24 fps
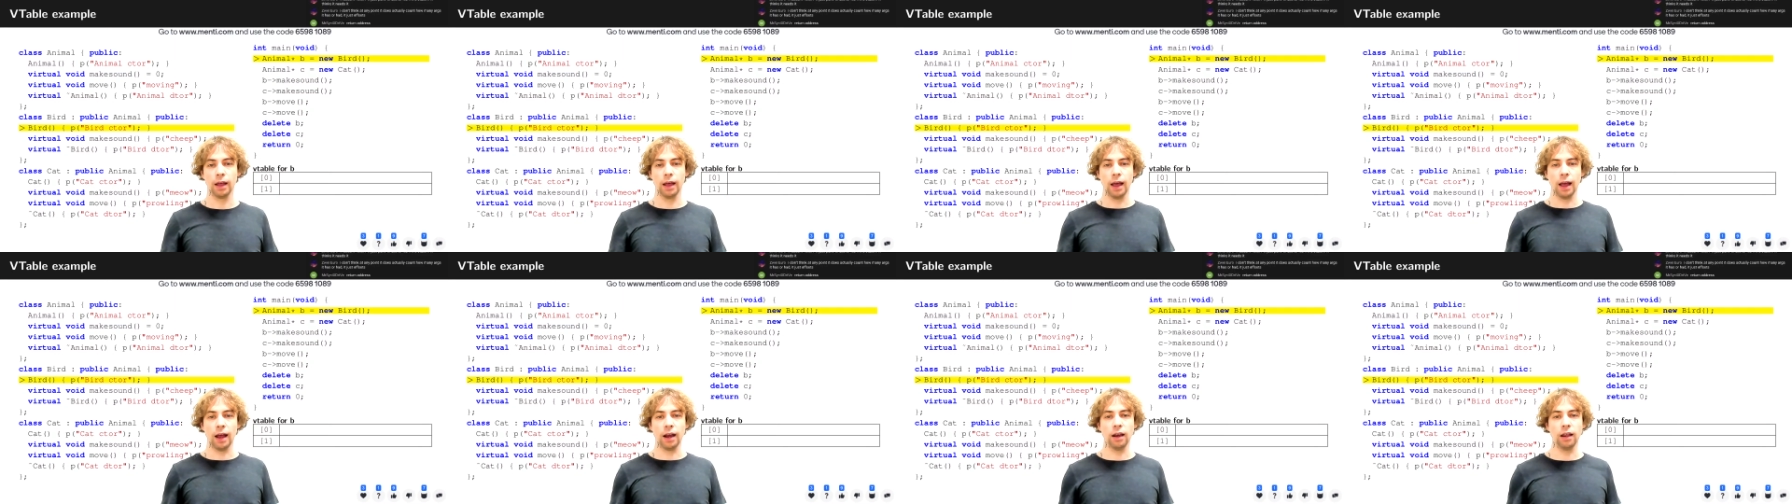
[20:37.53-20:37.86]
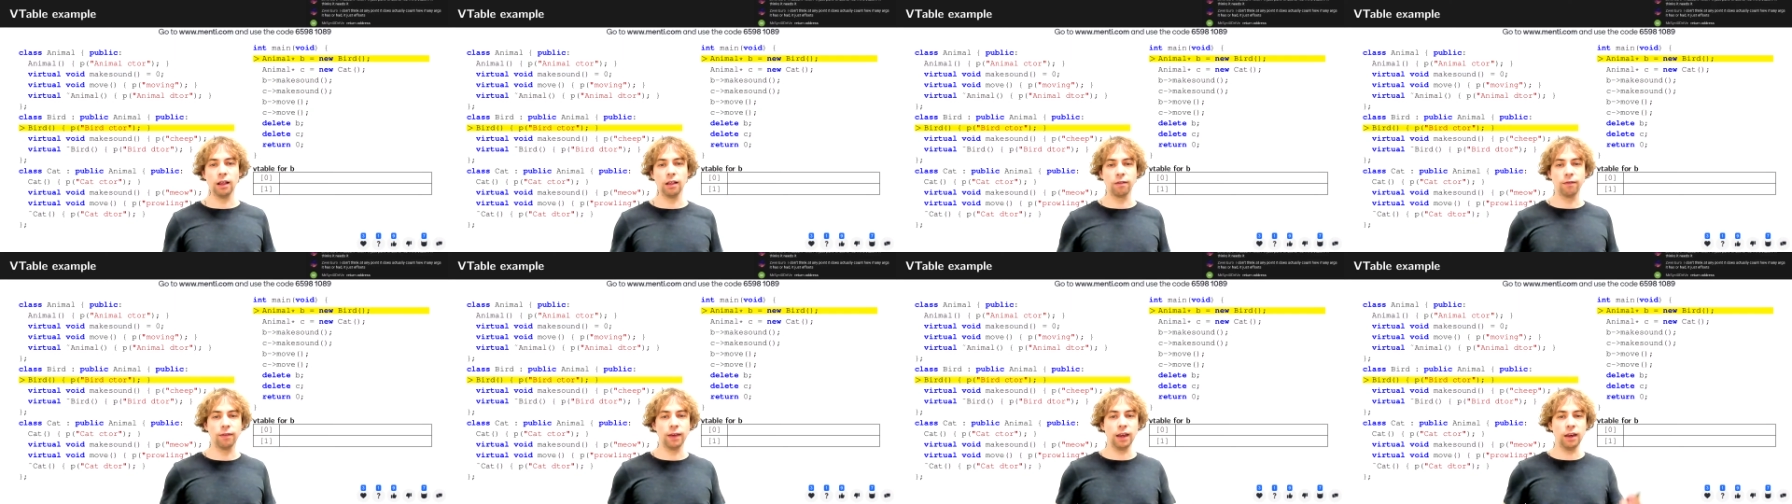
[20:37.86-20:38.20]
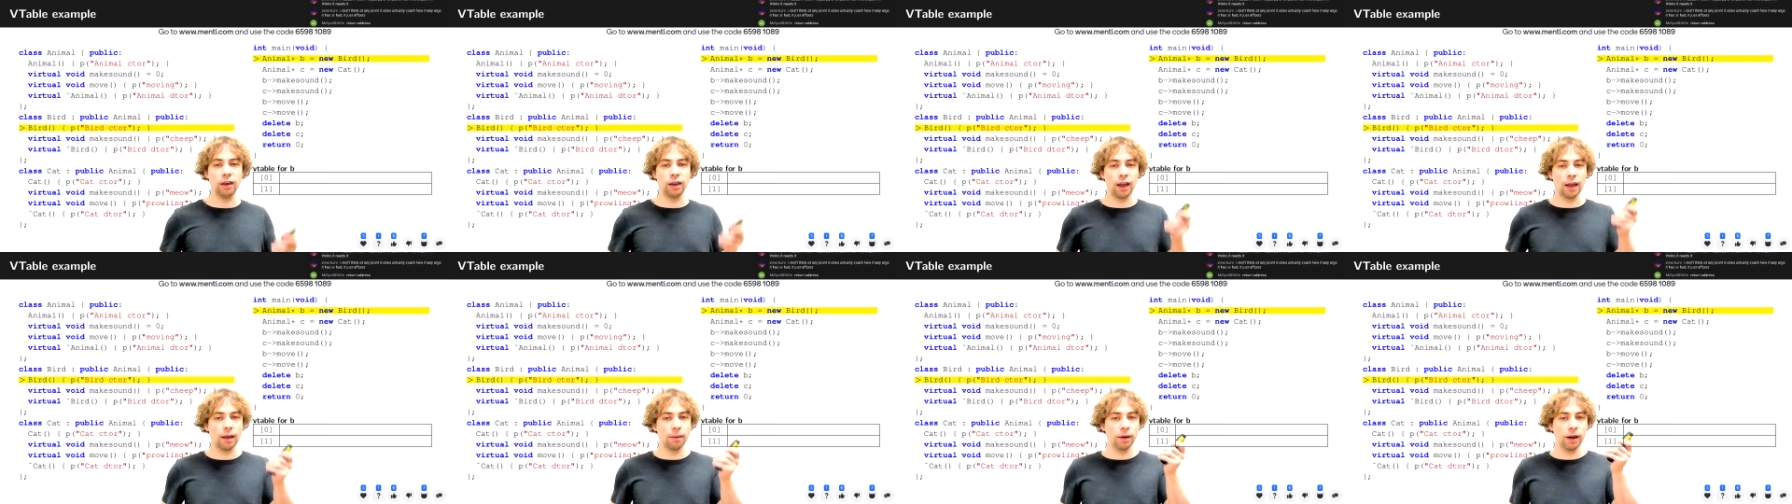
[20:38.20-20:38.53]
And this
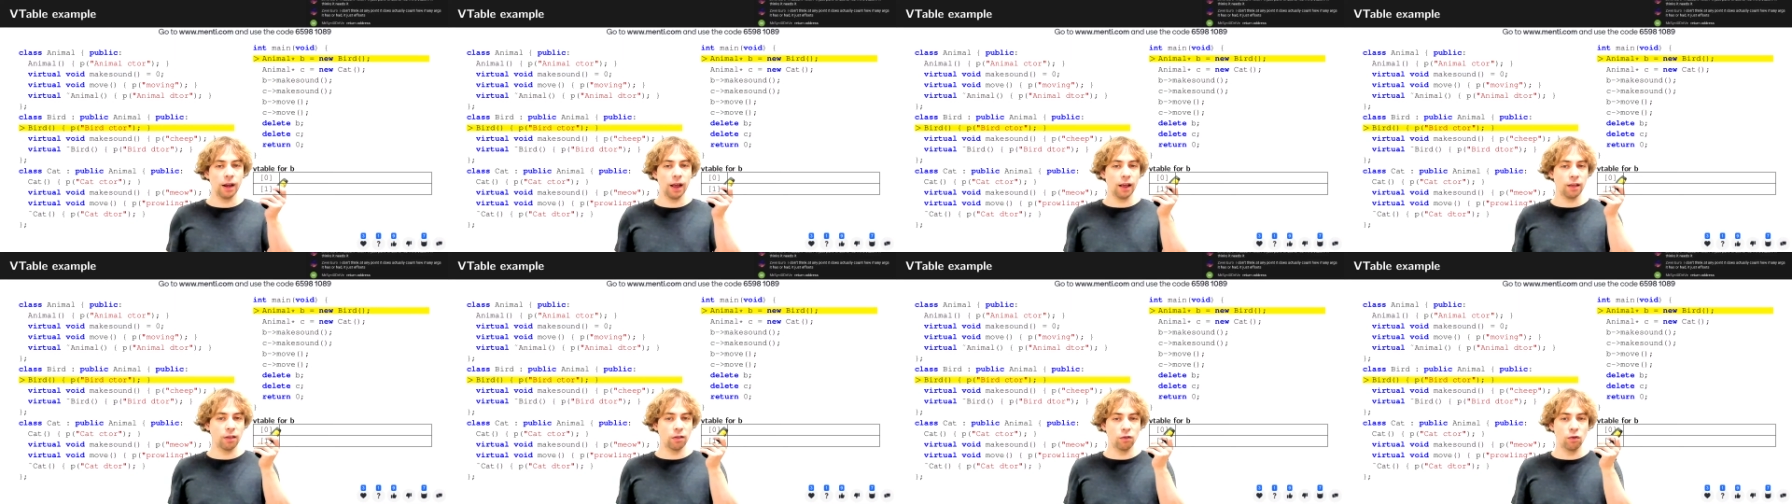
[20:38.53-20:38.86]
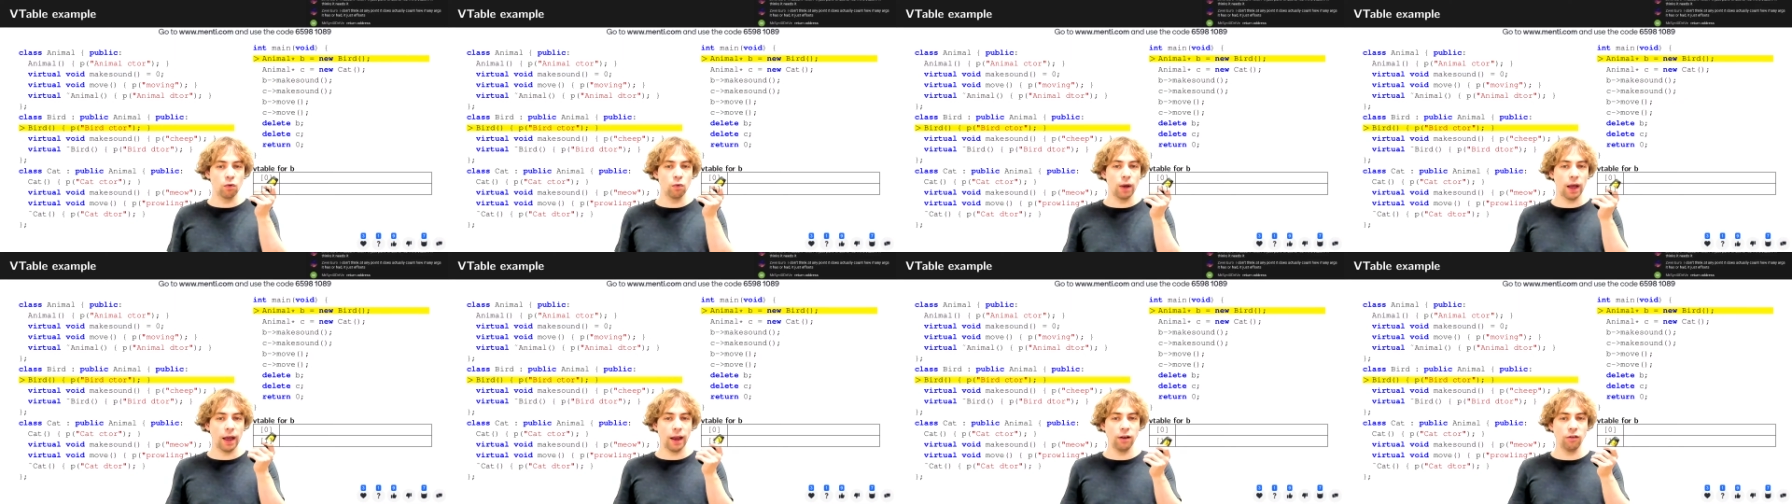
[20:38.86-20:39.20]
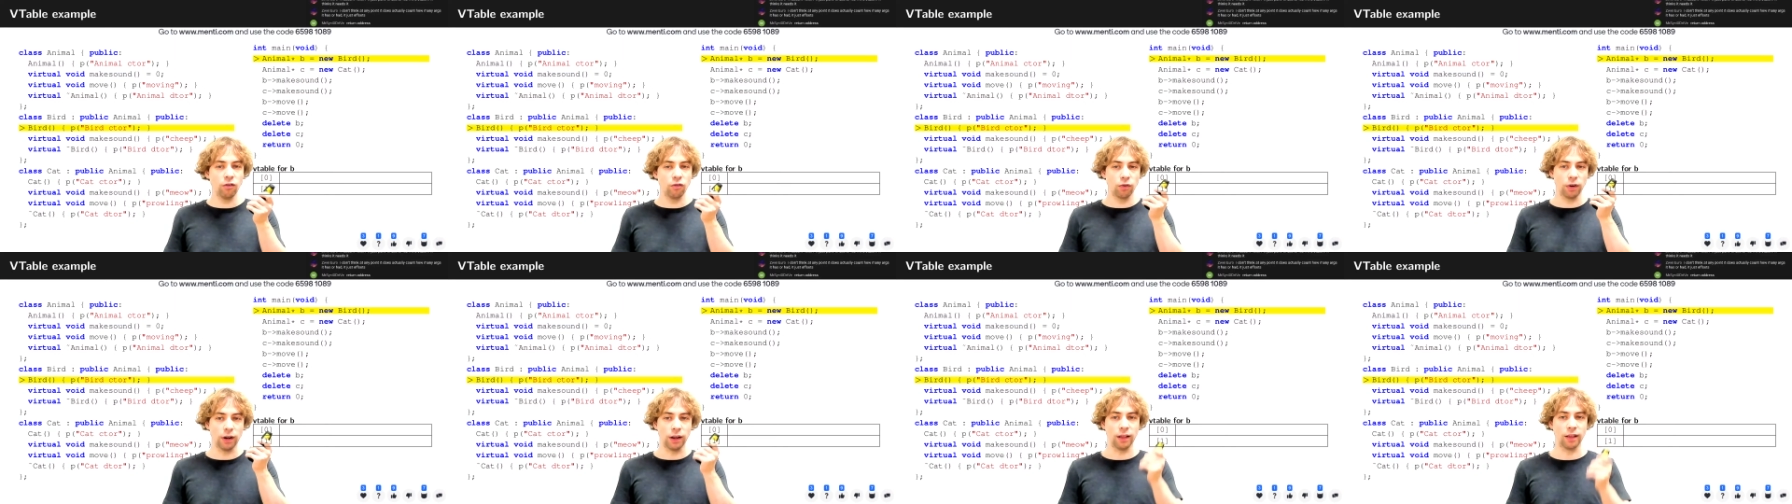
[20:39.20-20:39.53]
VTable has two
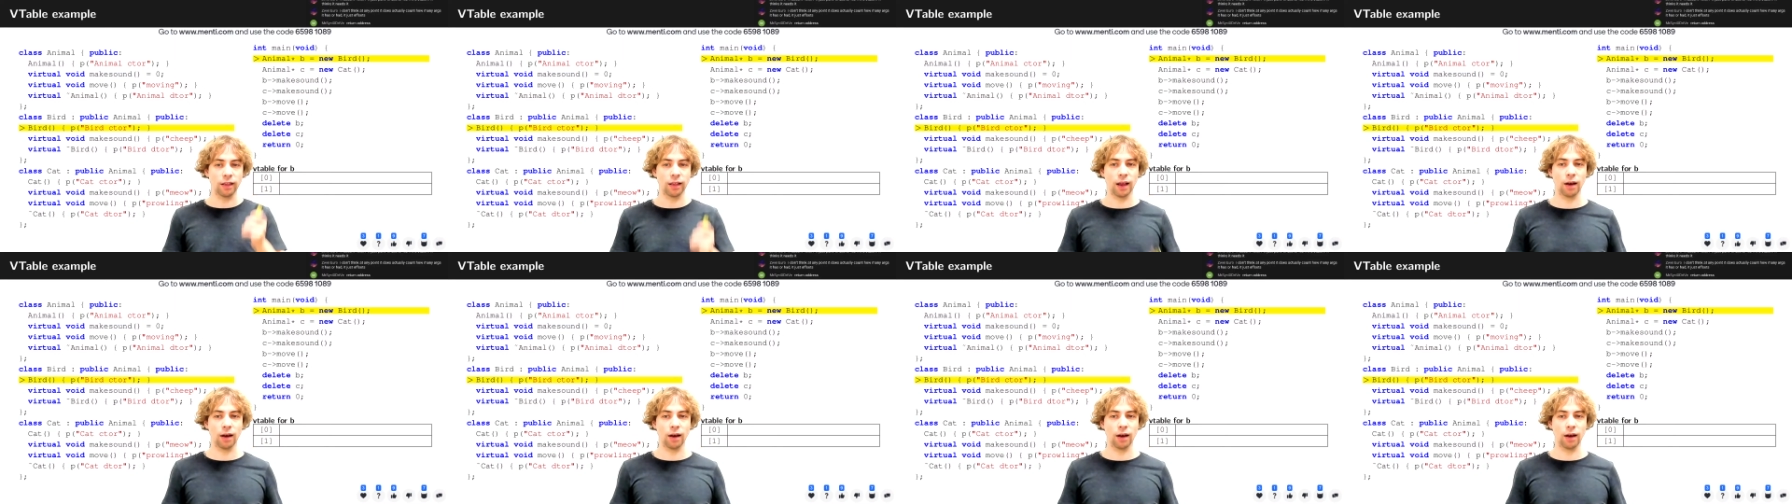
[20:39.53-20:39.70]
entries.